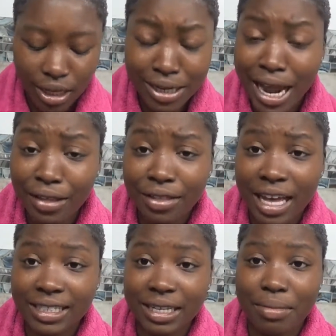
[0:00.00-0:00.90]
Now that
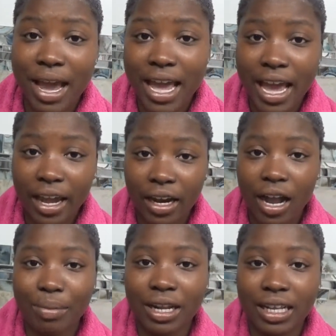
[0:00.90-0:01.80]
that's in my hair,
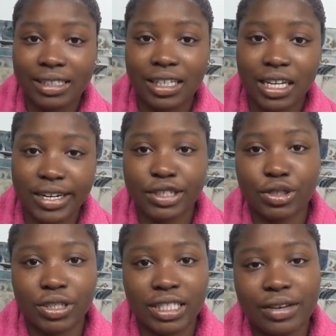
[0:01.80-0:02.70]
I'm gonna let the
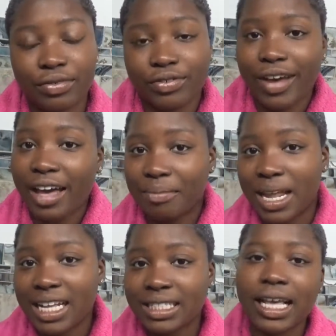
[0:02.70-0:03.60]
conditioner sit for 5
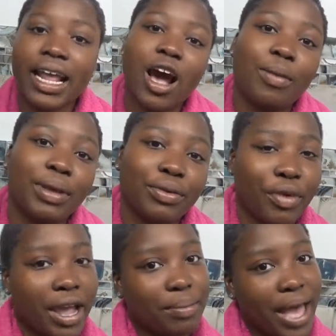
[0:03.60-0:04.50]
minutes and I'll be
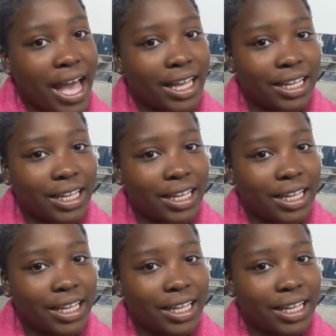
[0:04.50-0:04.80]
right back.